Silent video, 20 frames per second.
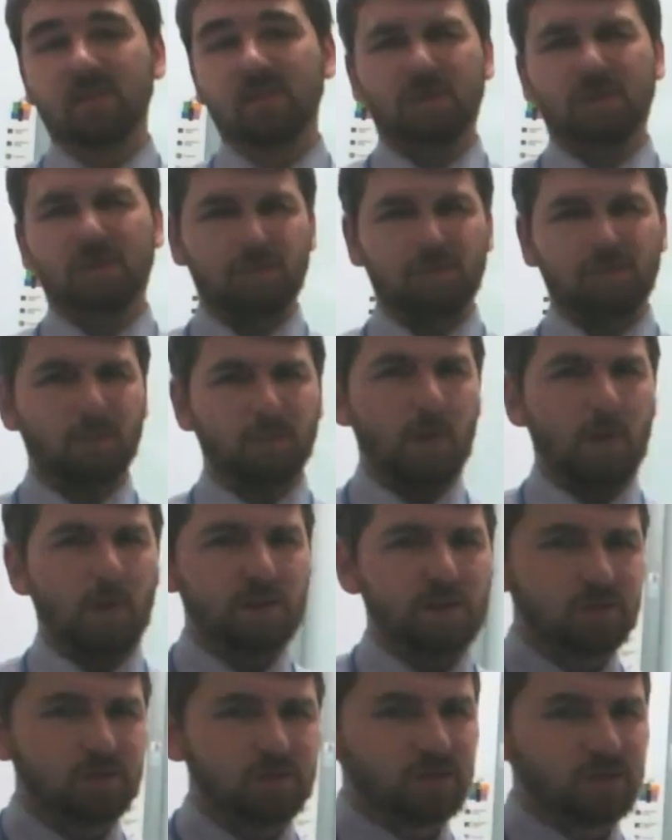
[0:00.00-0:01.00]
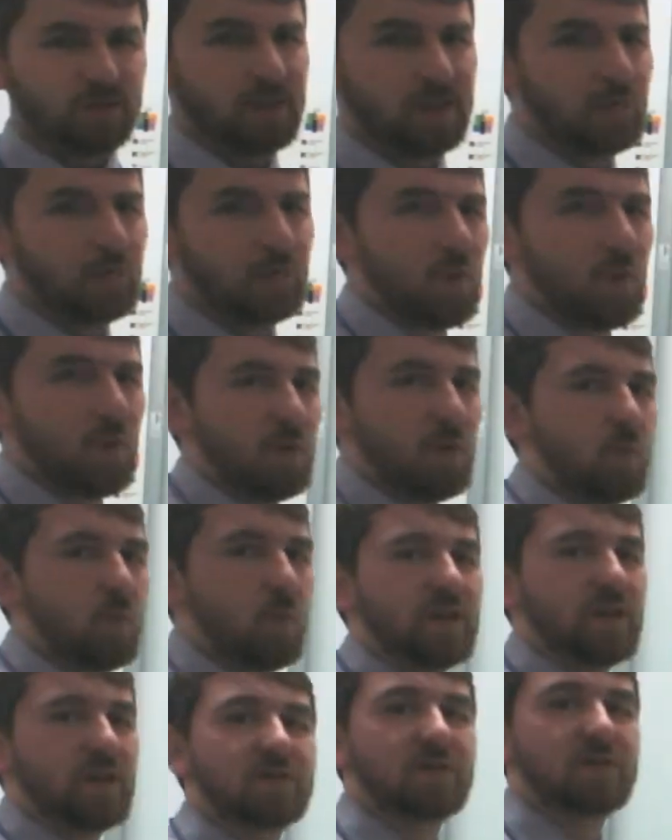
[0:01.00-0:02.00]
It's way easier to give away
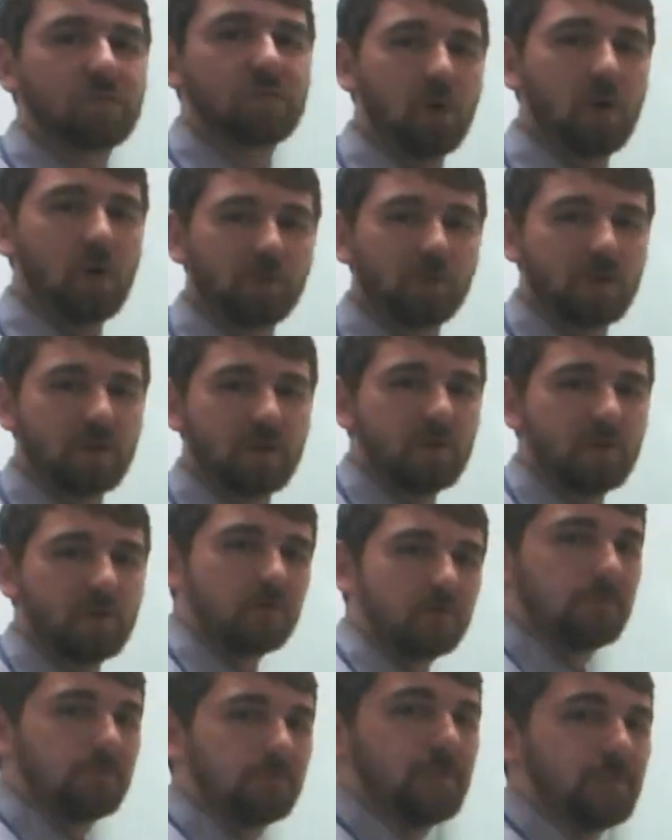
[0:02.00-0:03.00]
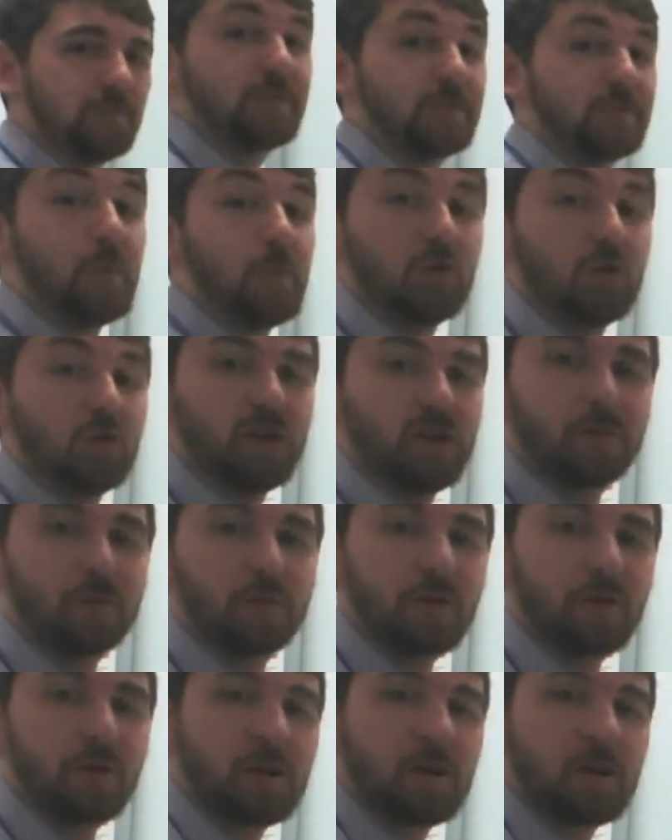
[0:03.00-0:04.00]
1. It's a smaller number. The smaller
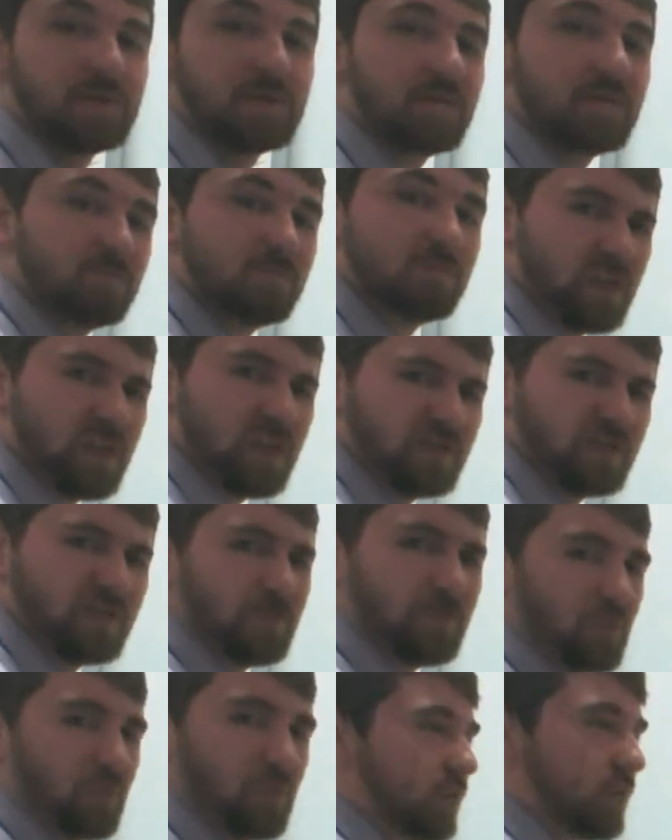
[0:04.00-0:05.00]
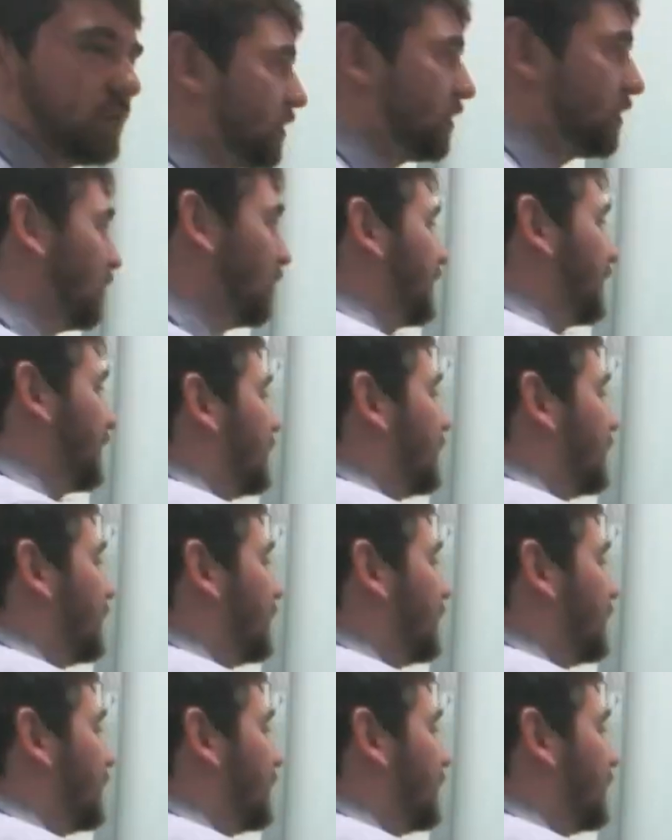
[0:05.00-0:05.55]
number option tends to be the one you go with.